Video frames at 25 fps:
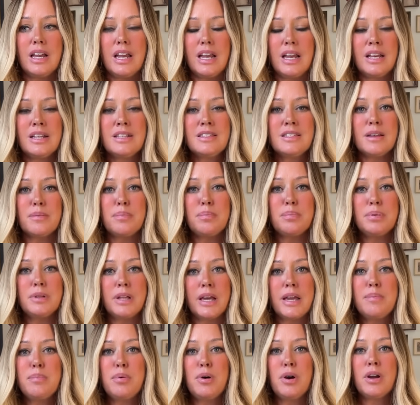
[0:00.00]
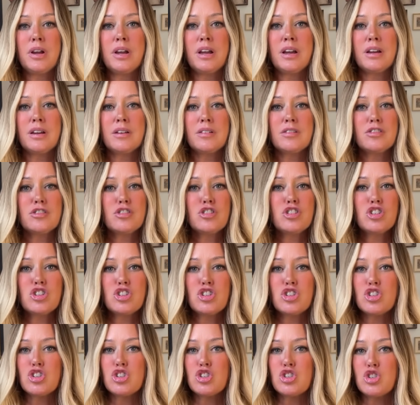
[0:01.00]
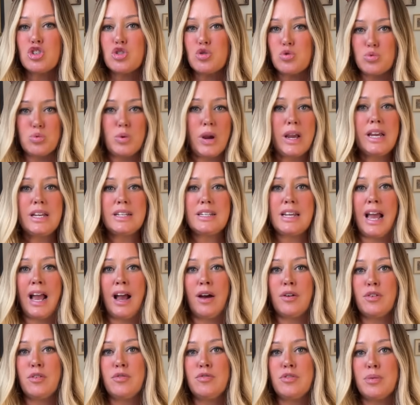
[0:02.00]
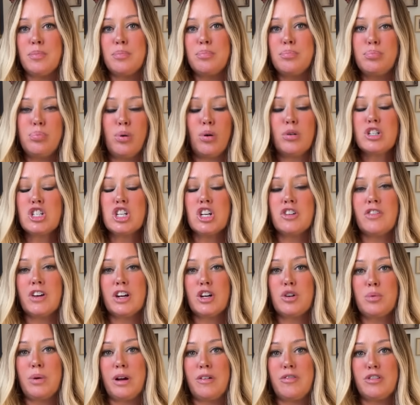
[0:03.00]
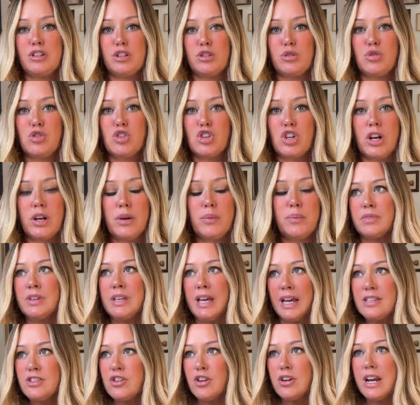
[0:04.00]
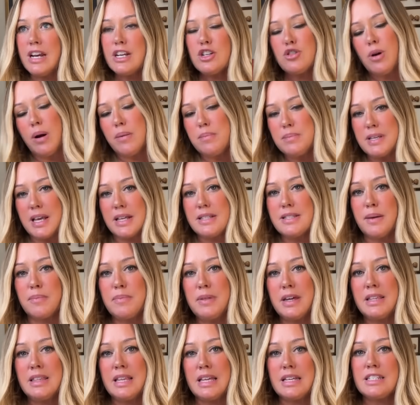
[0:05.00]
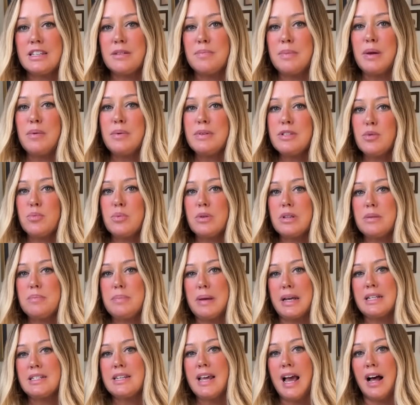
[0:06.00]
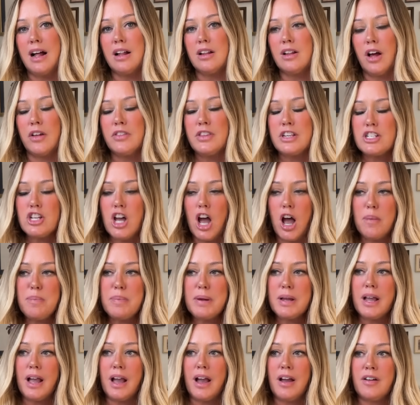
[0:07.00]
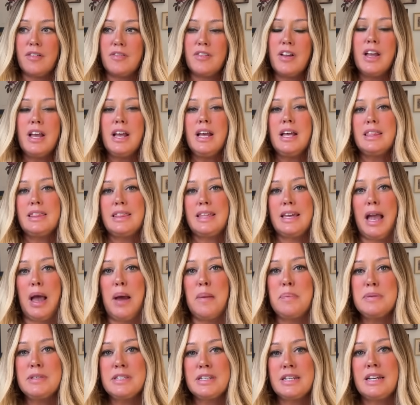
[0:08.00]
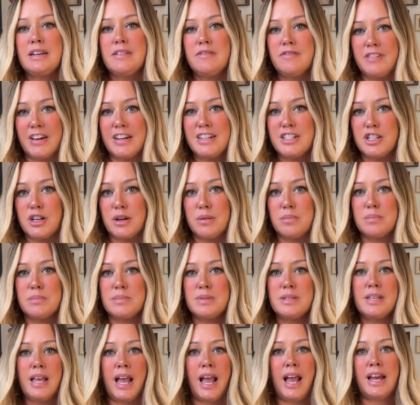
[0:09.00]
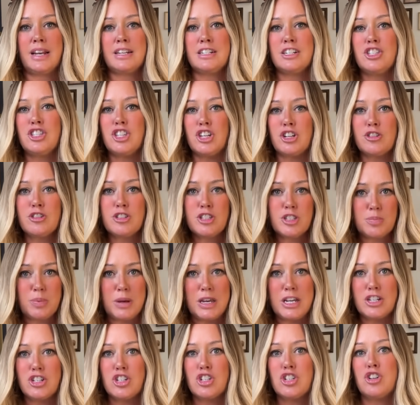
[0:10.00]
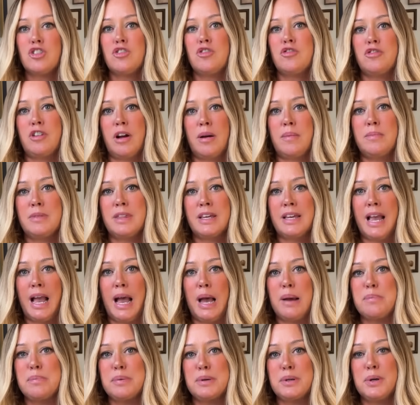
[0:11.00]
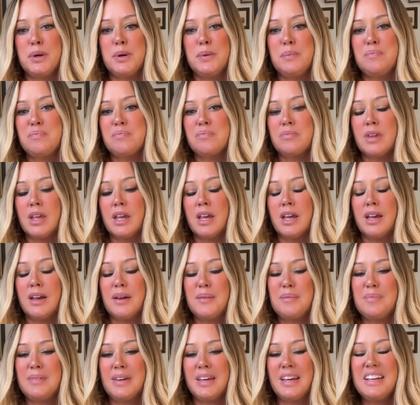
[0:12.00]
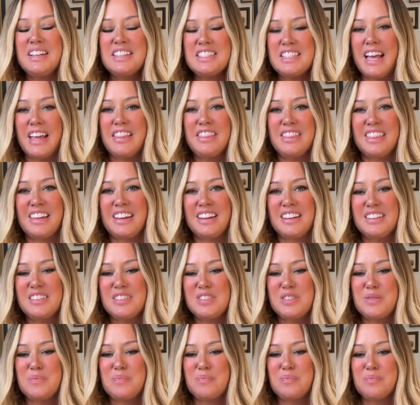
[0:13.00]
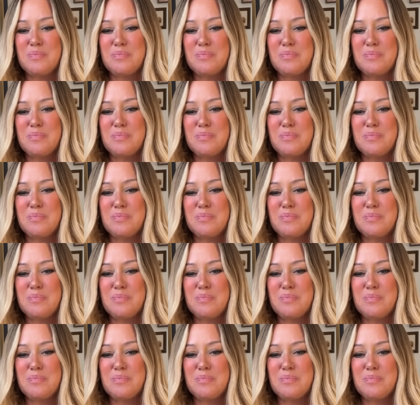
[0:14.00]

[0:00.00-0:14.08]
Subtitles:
it's a playbook straight out of the Bolshevik Revolution. Yesterday, Trump said something that to me was a really big tell on the topic of the Epstein victims and their speech from the Capitol. He said this